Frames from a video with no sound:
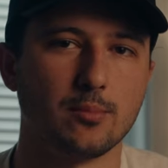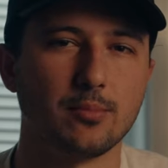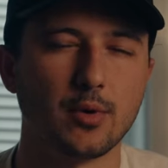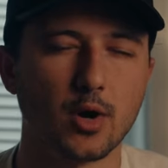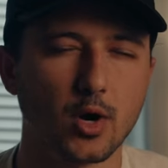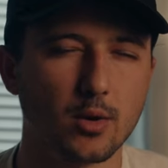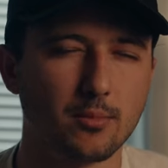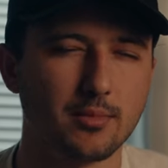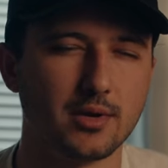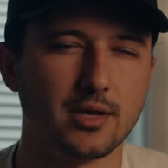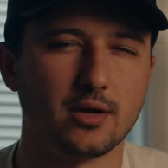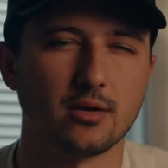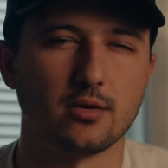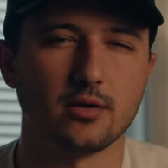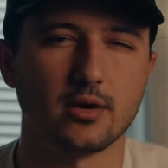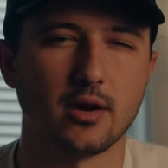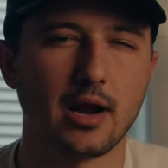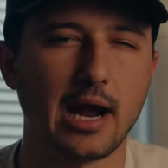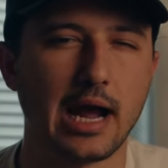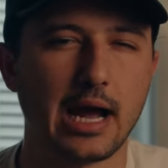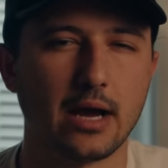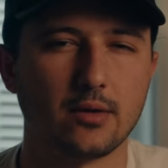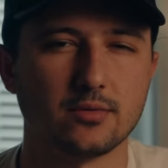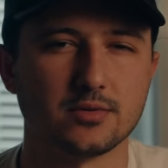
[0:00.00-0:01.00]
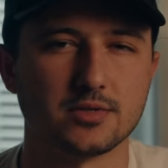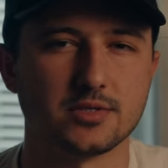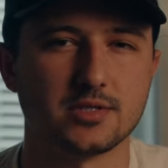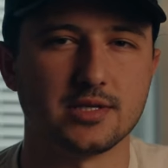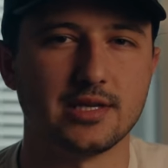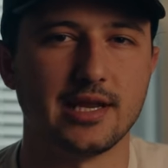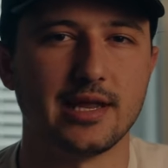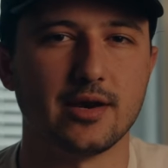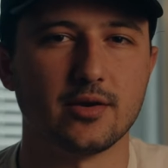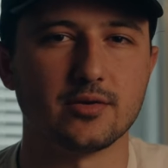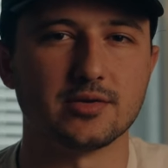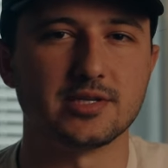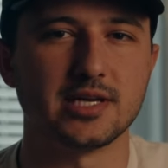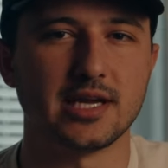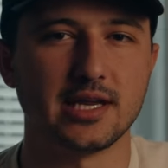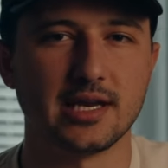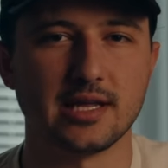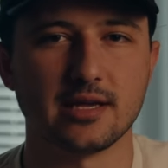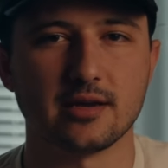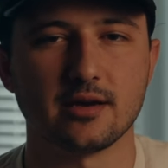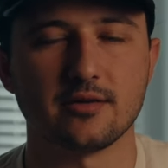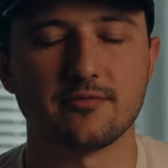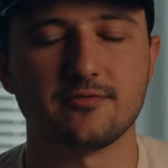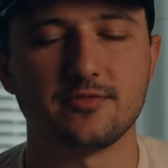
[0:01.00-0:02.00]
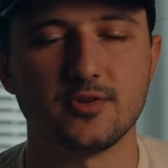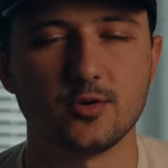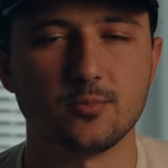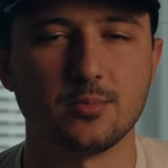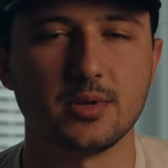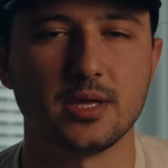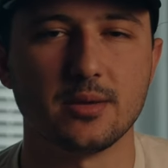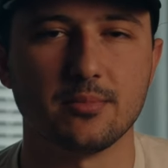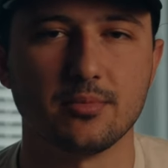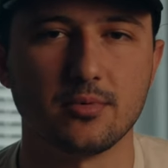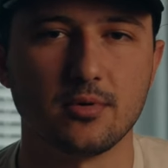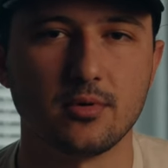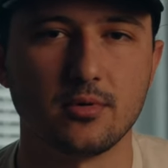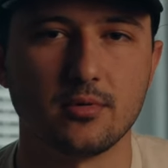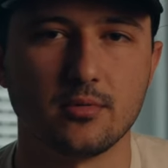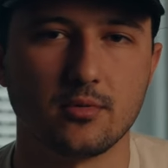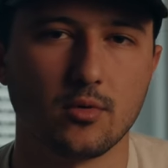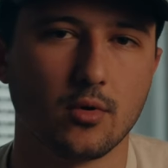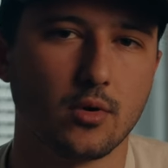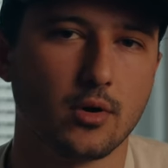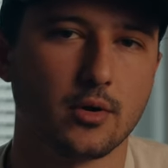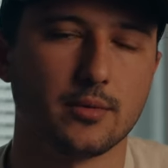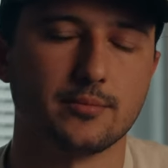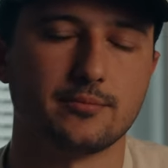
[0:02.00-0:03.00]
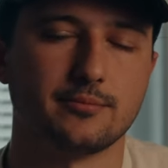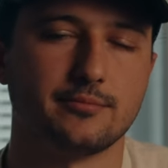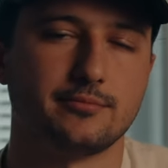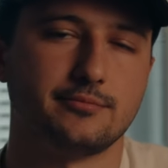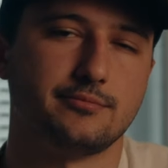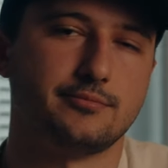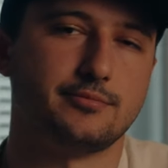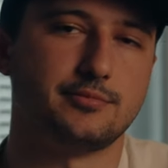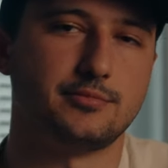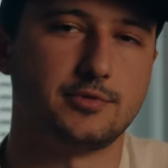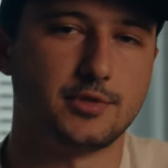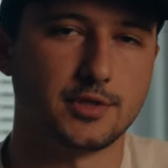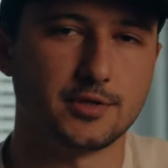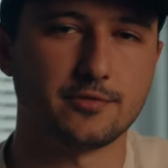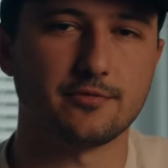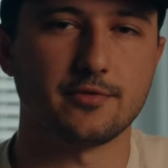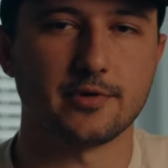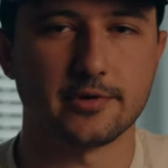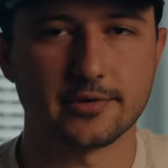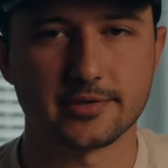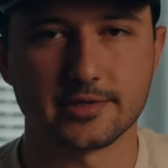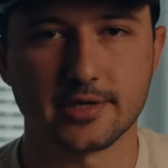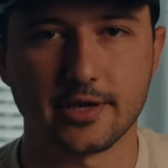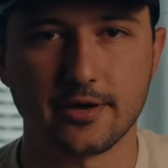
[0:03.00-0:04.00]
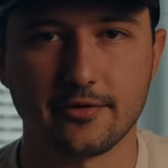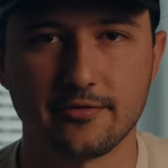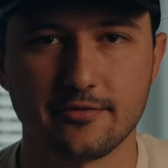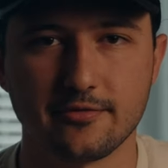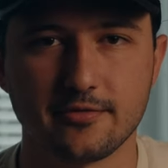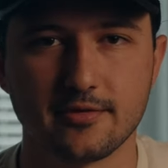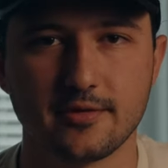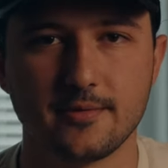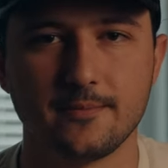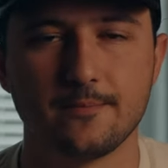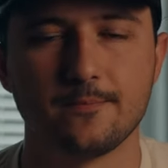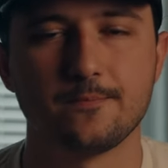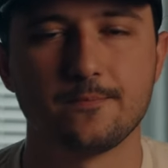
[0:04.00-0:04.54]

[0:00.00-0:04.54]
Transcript: apartment or your house and entertaining a few people or just for yourself.